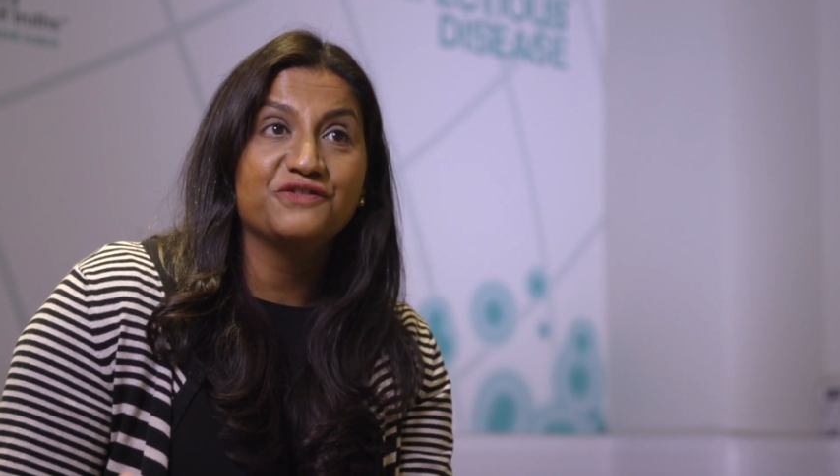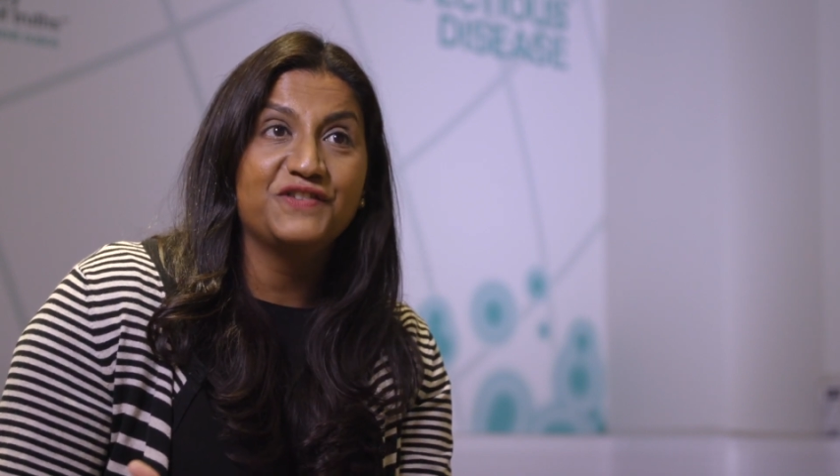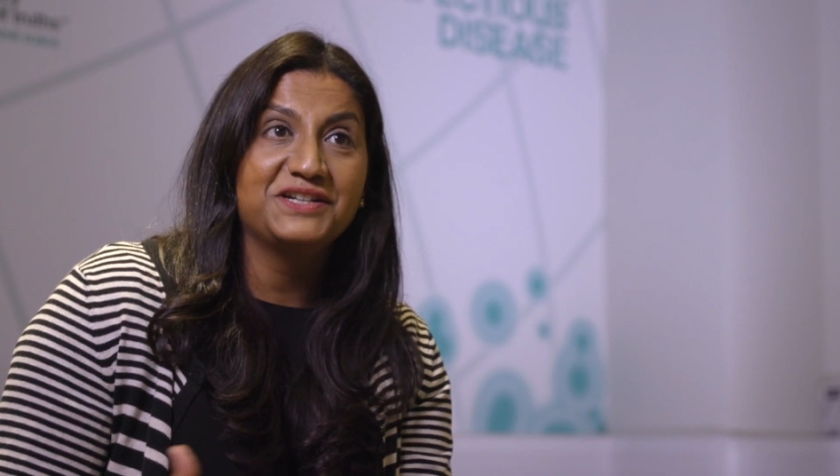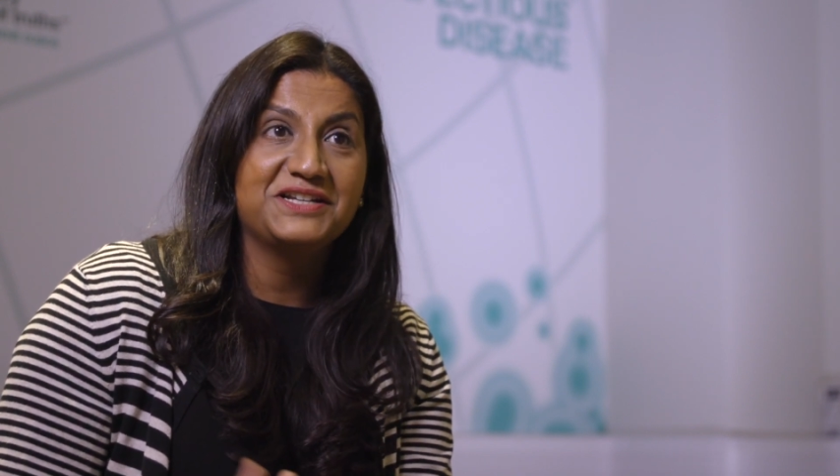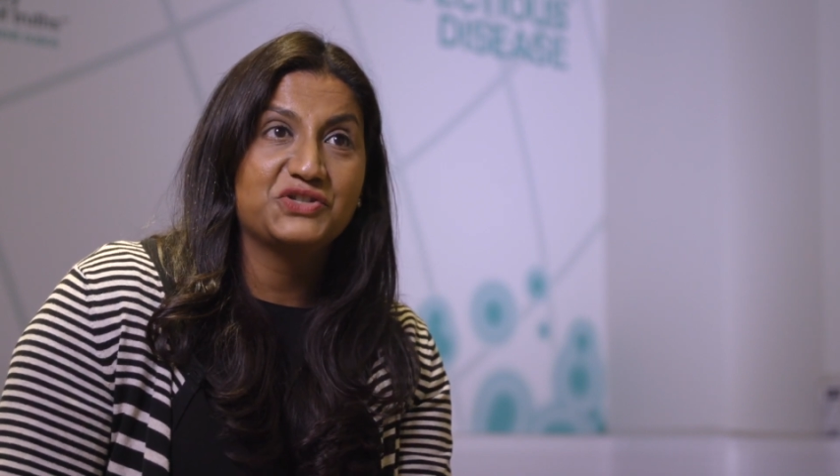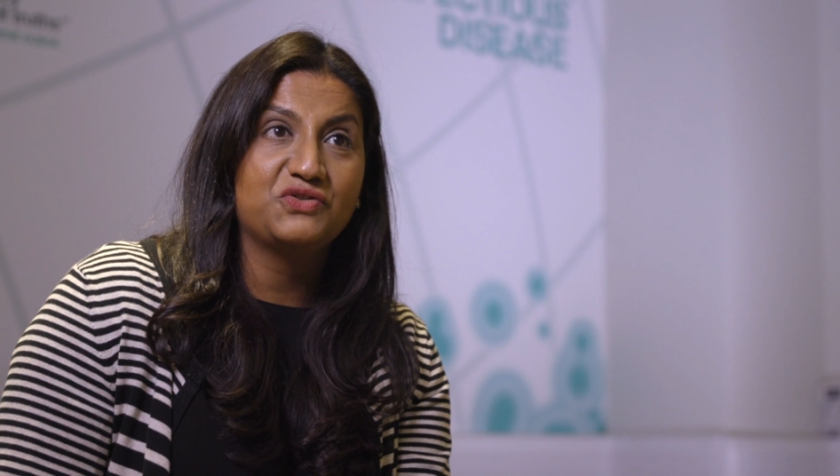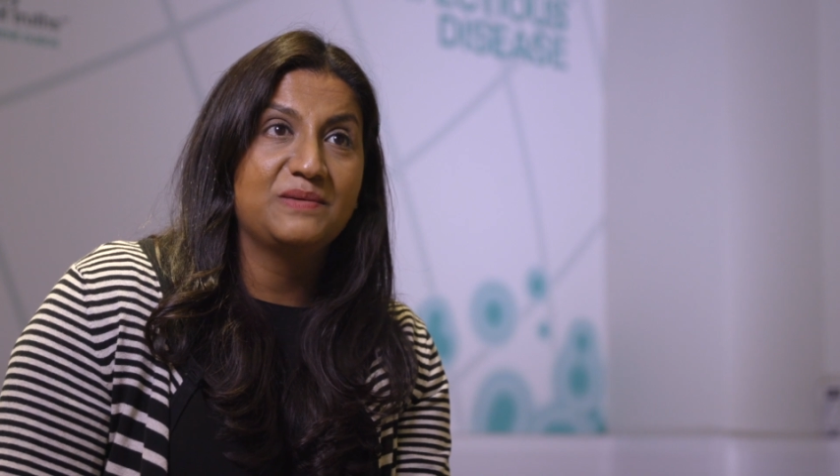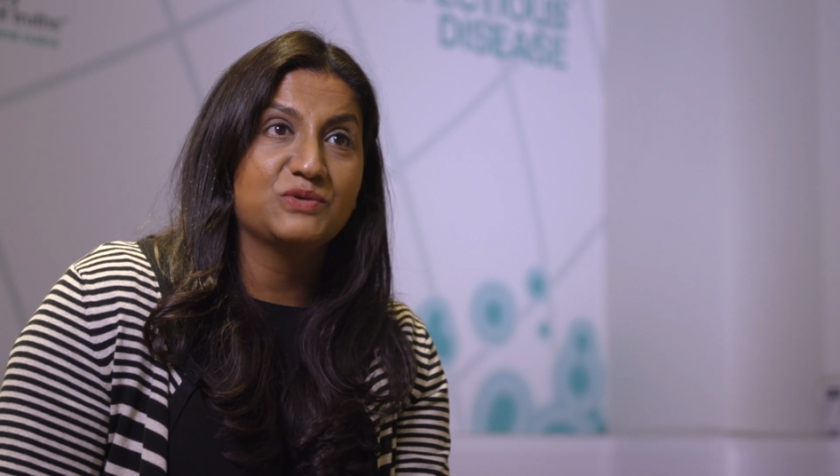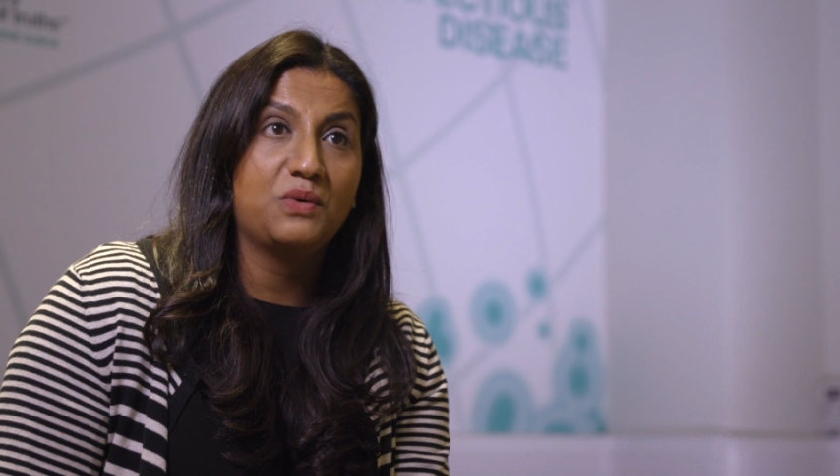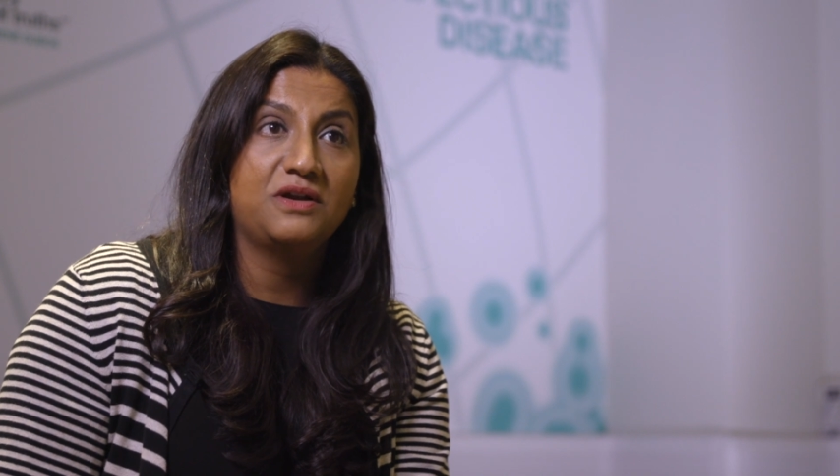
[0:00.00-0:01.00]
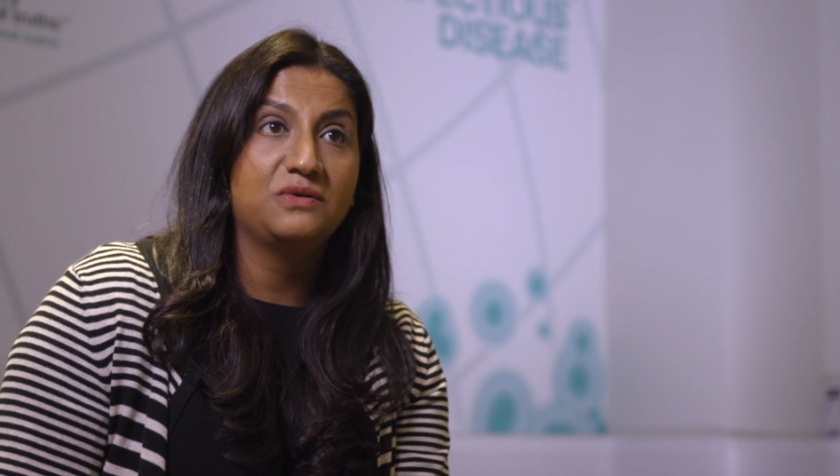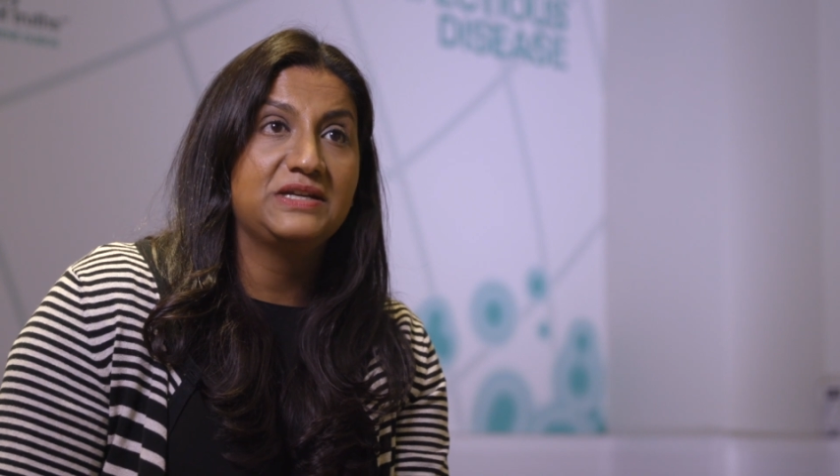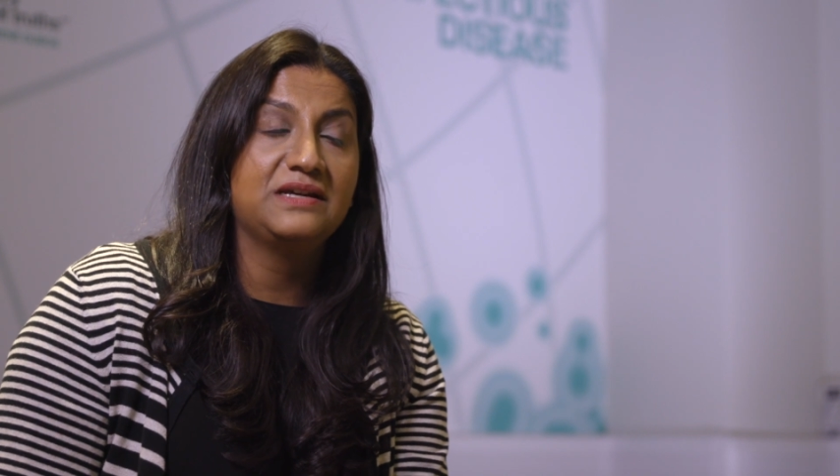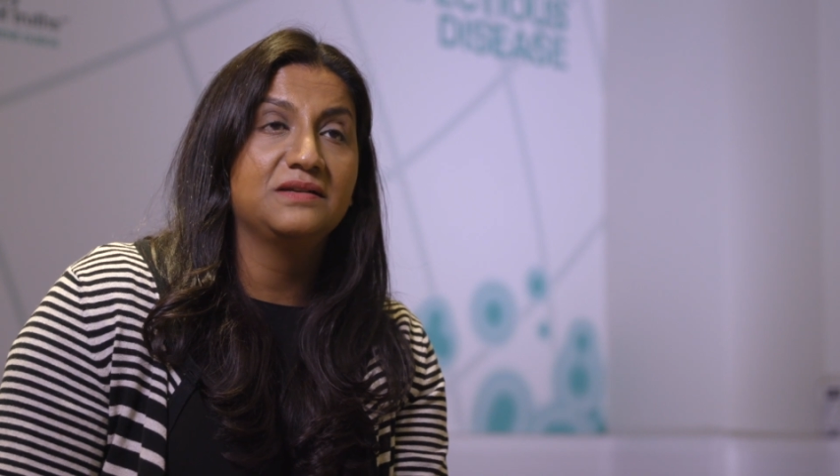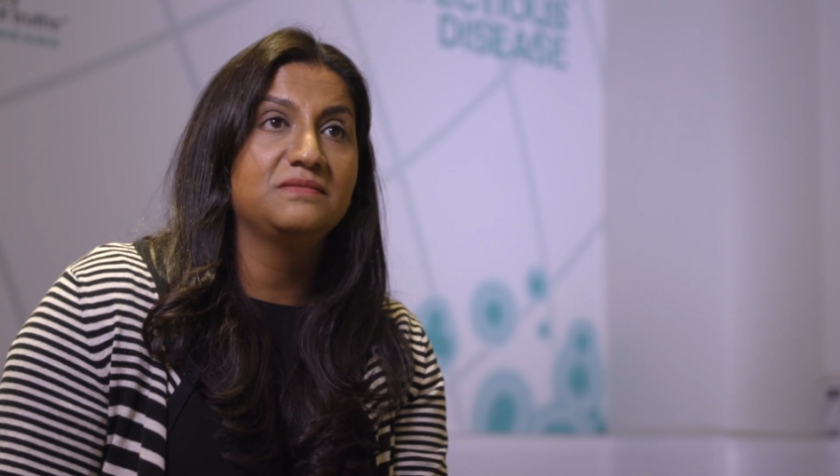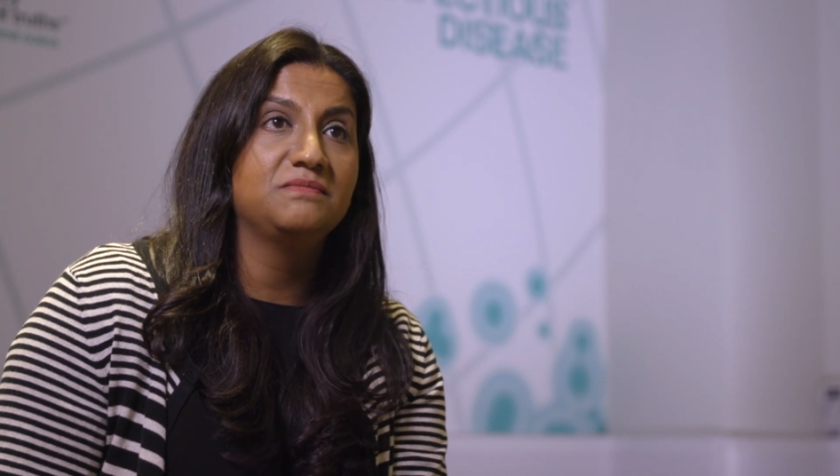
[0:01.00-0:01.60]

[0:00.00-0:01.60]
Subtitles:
funding streams where you need